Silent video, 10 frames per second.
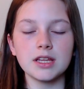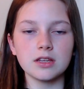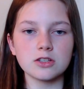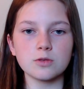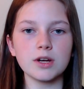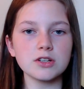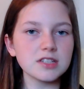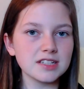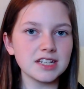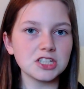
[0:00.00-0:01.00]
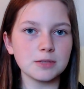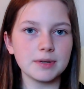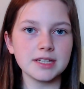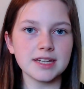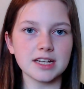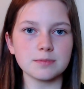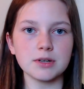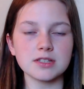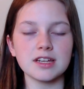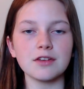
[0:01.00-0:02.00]
so I use the CGP
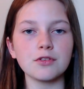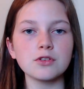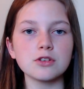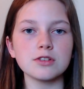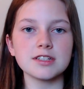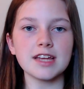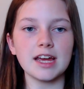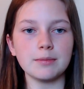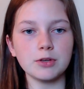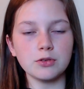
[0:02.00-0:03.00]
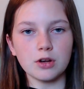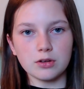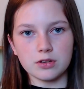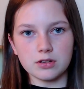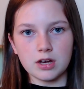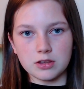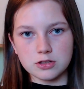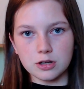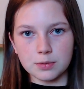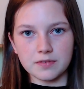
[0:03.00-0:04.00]
textbooks, and if you do the same, you know that at the
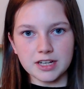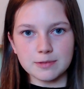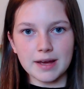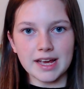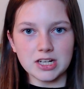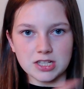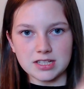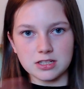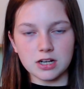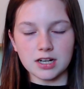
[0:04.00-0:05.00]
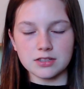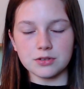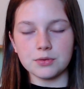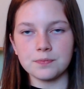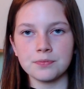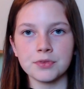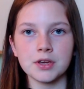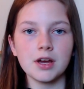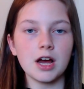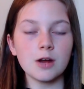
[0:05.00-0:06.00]
top of each page there's the title,
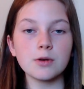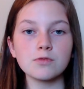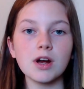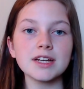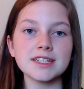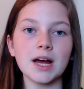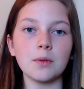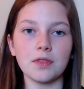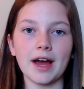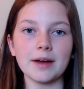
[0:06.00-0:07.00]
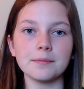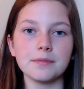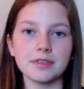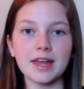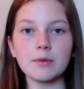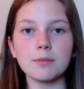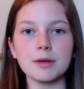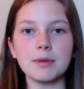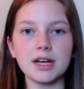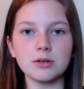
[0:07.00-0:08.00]
and I would write down that would
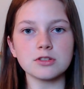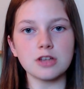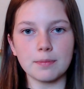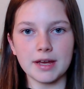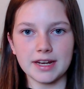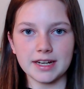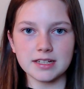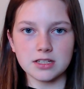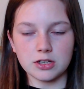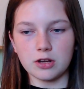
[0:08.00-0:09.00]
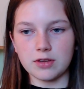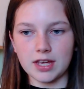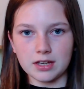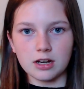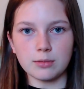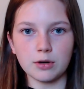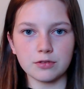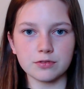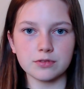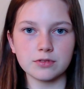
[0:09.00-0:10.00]
be my little subheadings, they come
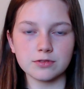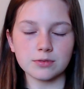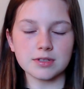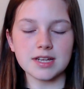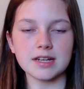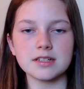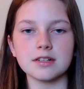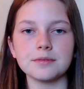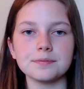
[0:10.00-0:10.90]
off from the centre,